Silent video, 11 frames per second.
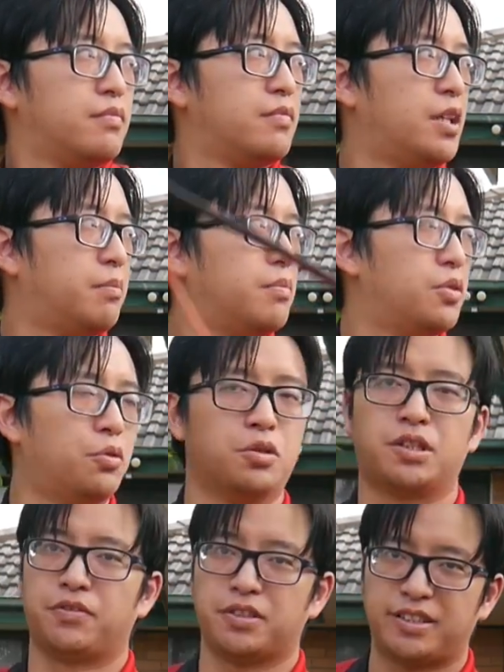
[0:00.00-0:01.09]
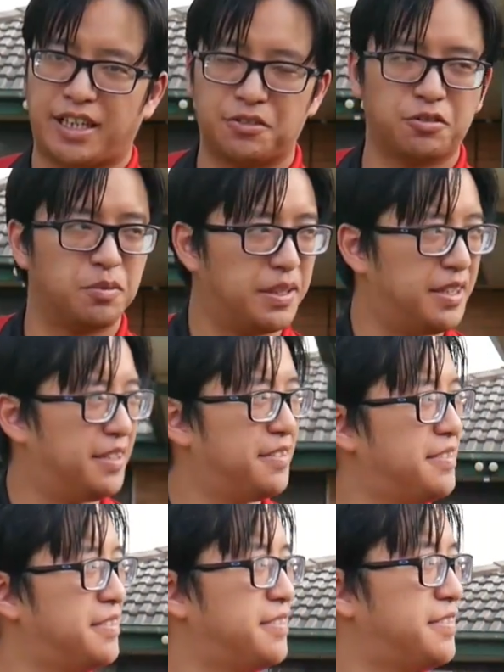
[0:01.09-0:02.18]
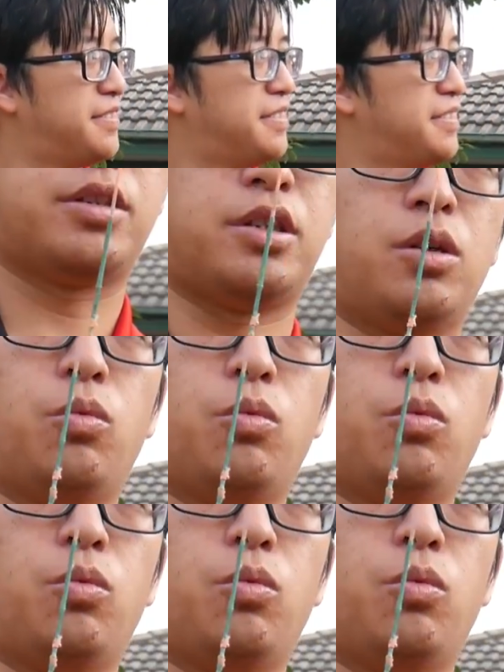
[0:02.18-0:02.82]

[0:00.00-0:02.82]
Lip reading: yep, also feels natural to me now. So